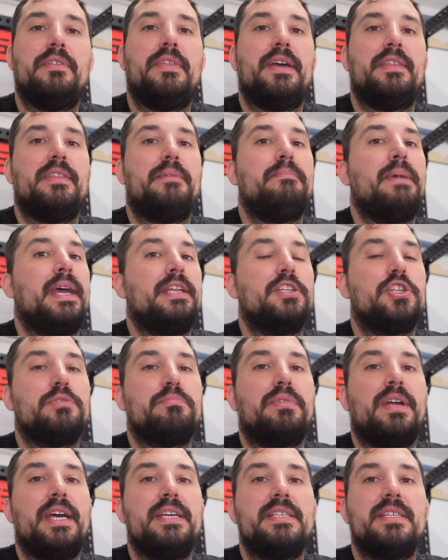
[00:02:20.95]
then the bench
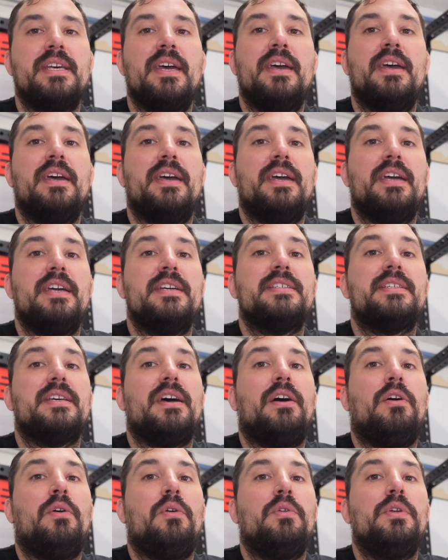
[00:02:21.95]
press
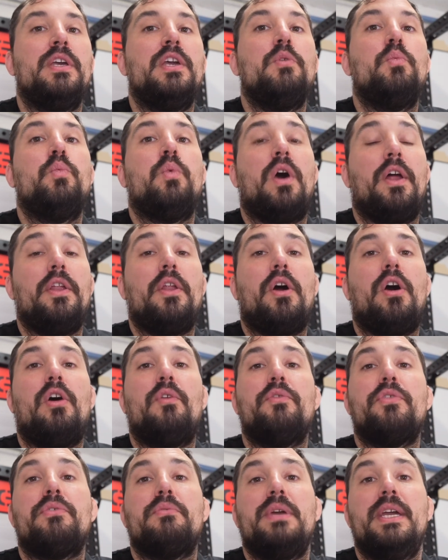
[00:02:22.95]
is only 1
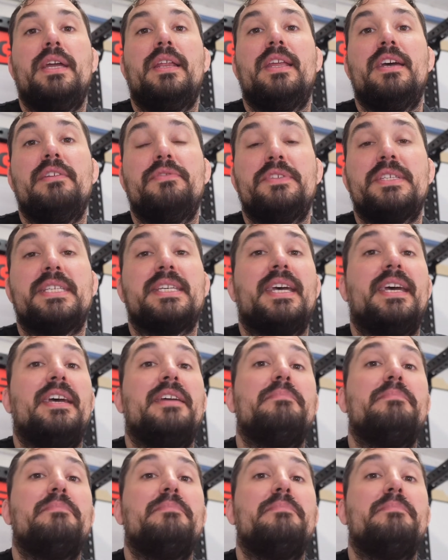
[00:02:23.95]
of 3 lifts.